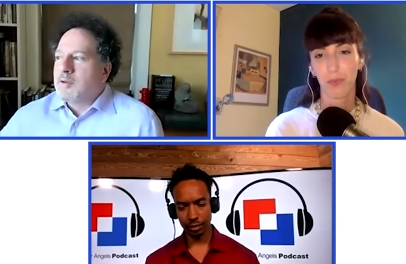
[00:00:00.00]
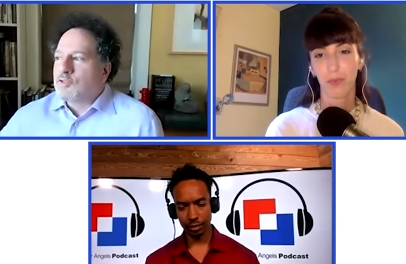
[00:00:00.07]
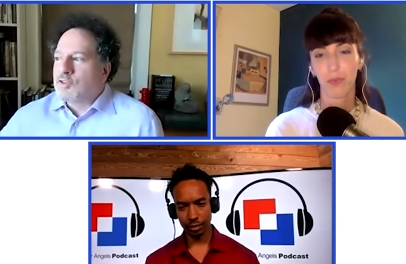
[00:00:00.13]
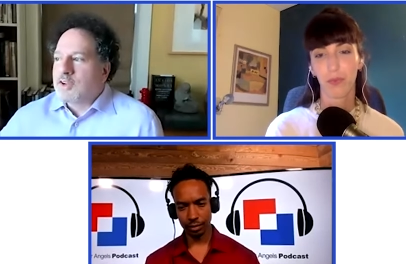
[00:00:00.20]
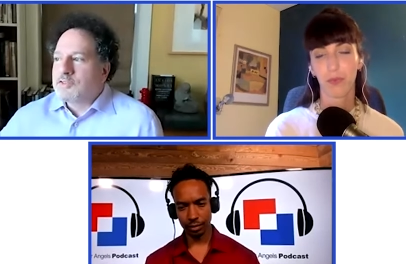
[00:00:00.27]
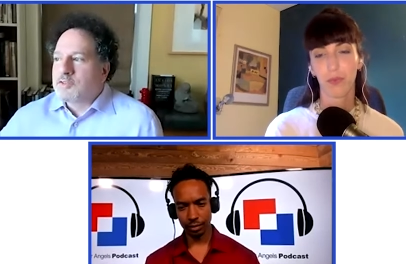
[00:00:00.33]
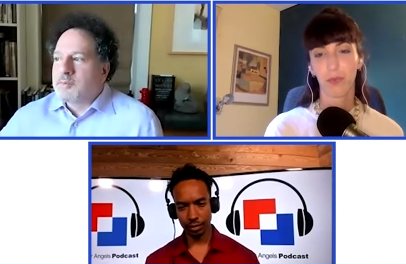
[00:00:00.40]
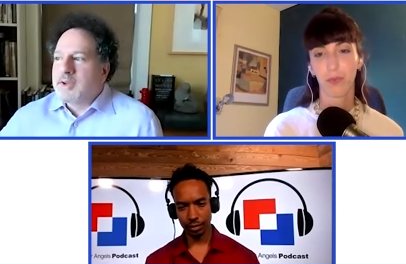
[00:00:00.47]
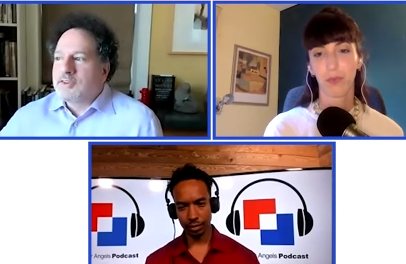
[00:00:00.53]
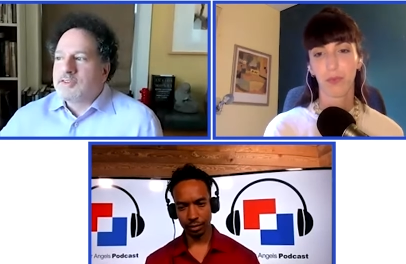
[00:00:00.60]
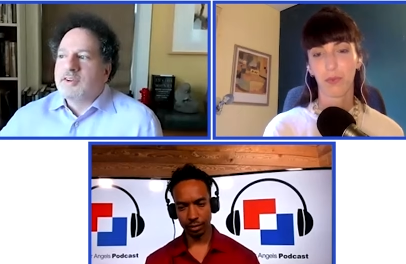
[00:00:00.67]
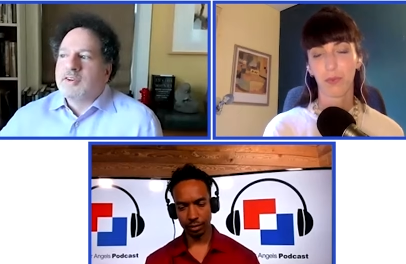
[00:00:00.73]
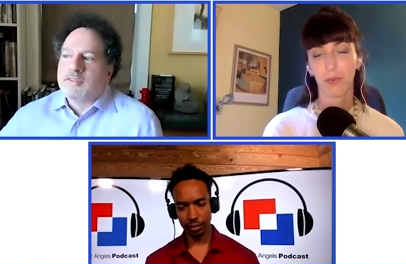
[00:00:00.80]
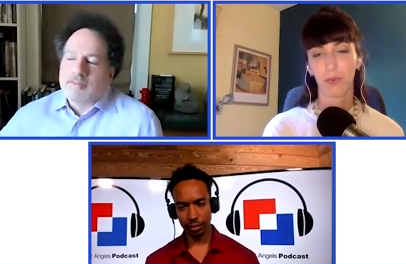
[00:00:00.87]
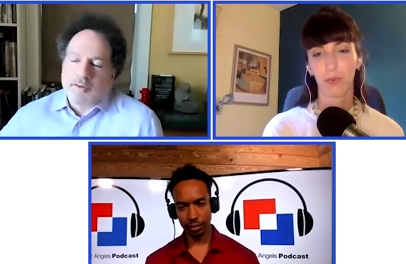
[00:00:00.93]

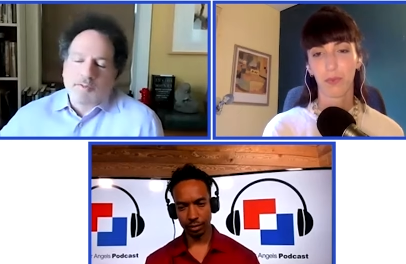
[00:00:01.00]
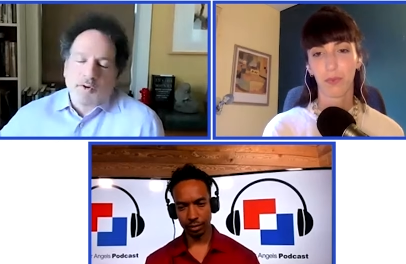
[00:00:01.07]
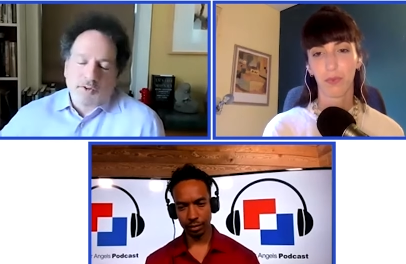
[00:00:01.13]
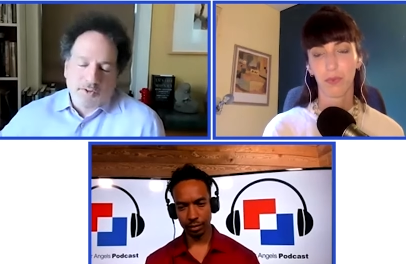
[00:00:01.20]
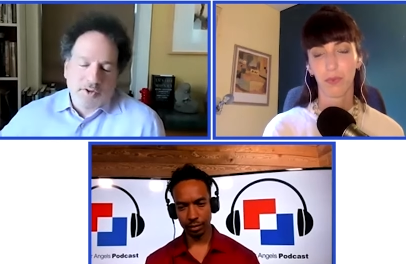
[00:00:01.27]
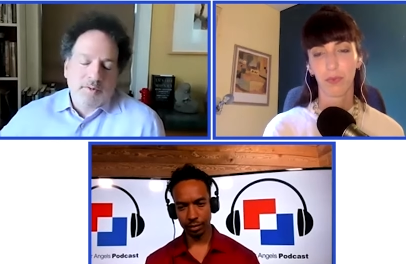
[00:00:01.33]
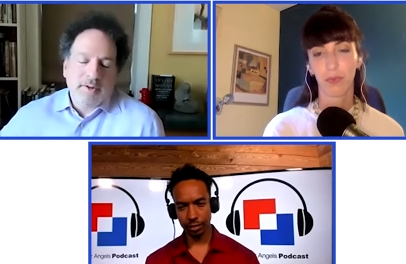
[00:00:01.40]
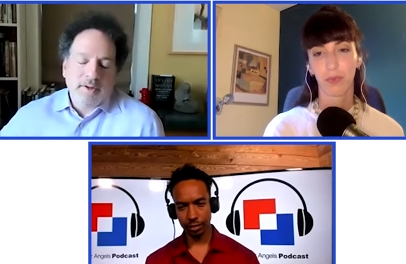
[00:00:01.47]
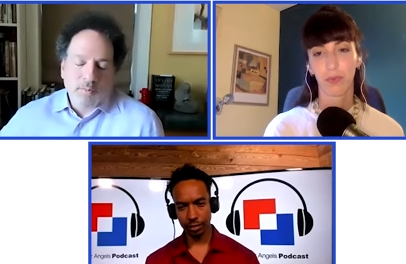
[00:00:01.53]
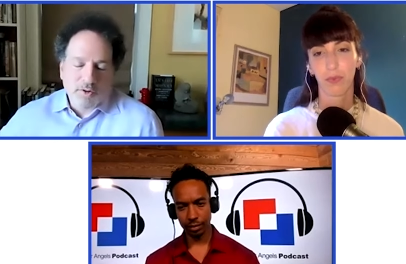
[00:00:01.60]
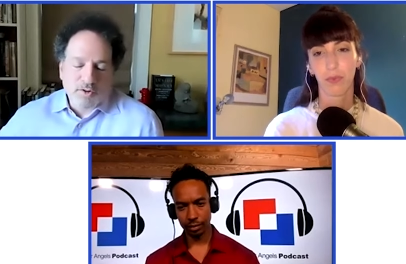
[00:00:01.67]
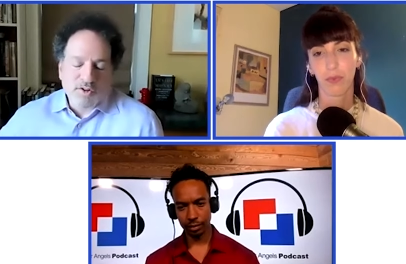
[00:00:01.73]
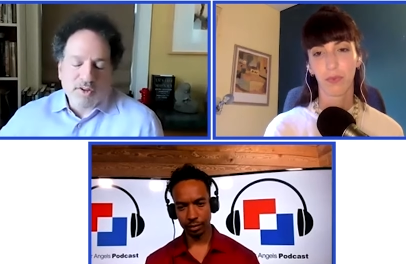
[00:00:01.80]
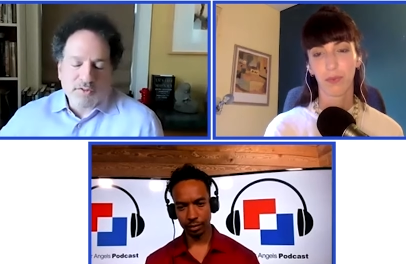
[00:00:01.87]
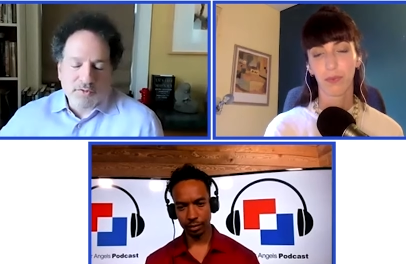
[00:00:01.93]
Speaker 1: transformational of course could mean
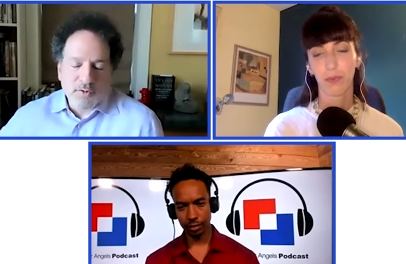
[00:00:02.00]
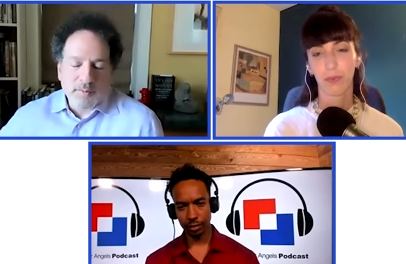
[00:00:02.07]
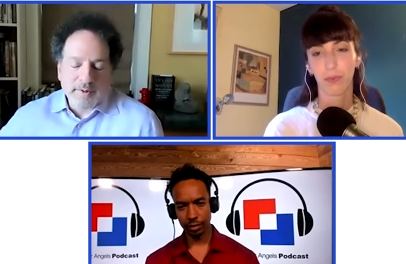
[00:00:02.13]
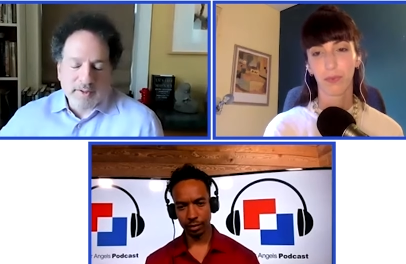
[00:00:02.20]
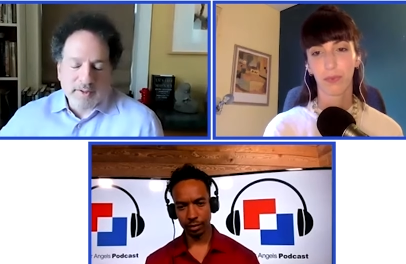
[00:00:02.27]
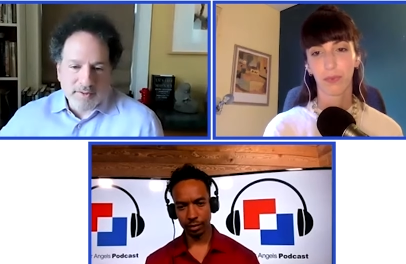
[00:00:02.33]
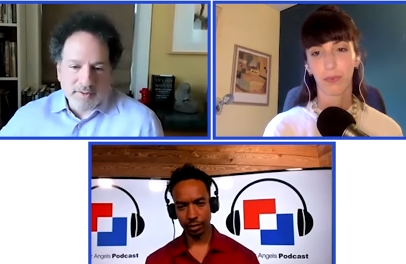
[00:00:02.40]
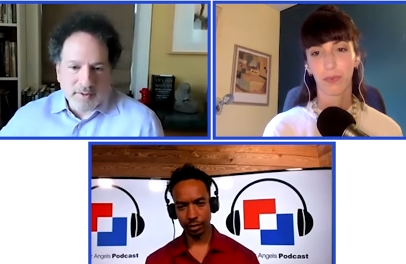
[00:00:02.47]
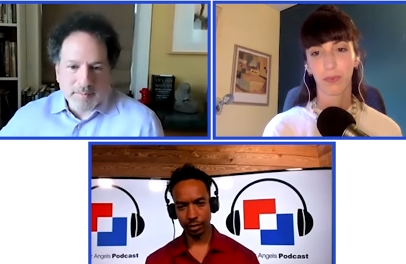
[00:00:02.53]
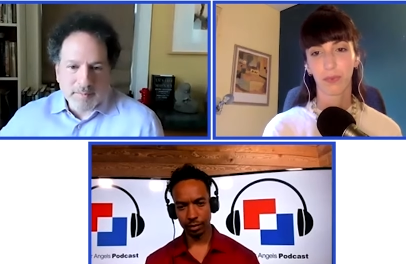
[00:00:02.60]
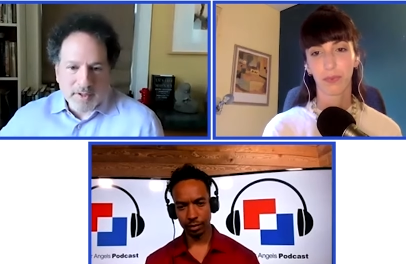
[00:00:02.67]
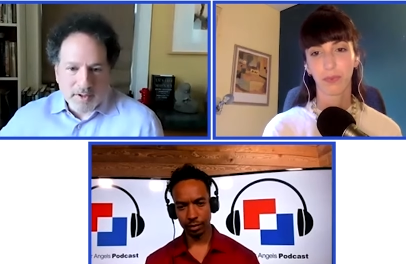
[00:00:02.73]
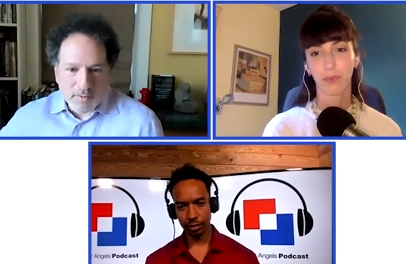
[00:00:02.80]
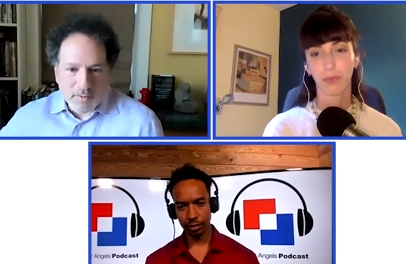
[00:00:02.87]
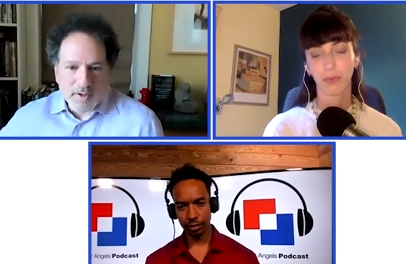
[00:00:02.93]
we're transforming into
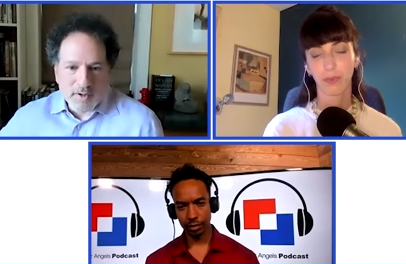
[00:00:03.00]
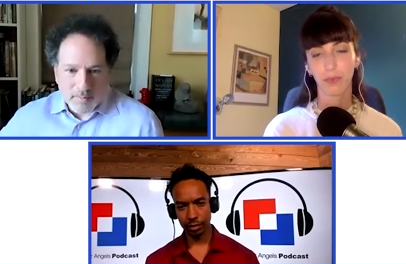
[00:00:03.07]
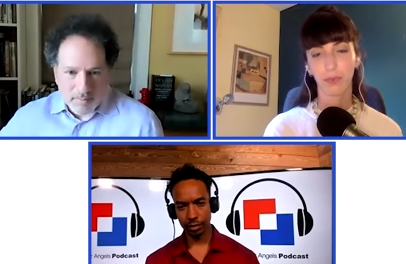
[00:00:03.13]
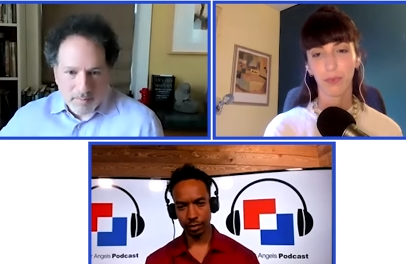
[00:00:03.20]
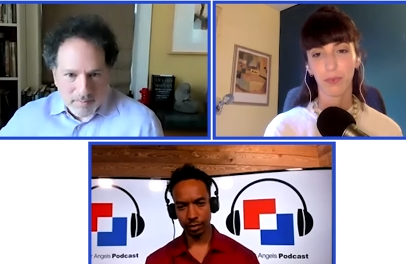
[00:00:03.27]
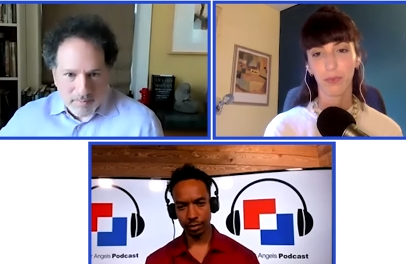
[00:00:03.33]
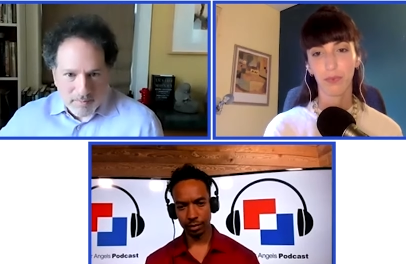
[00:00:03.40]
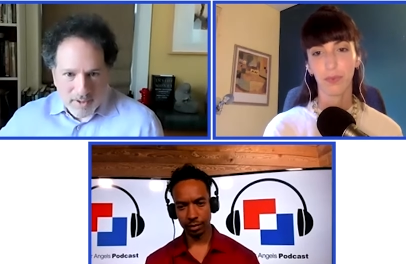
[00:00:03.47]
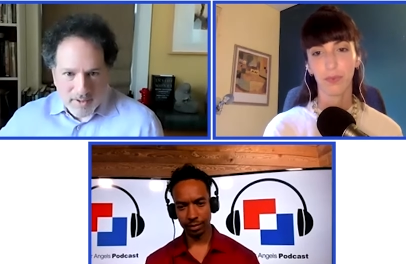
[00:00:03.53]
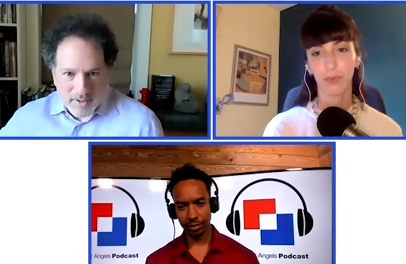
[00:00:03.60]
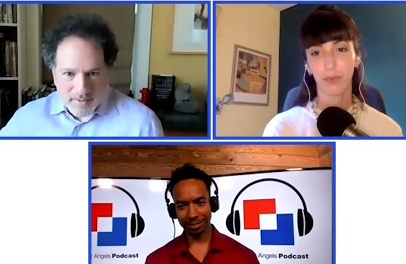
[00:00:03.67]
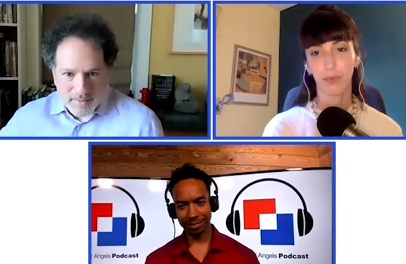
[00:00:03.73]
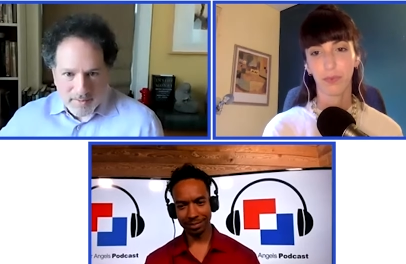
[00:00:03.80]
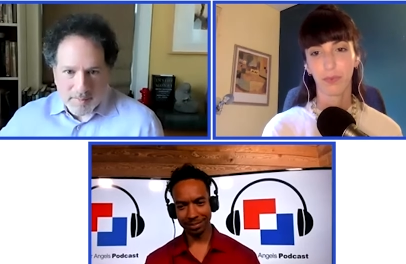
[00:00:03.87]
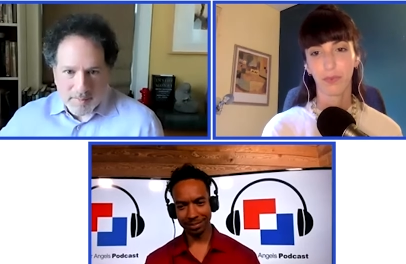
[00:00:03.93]
something grim right and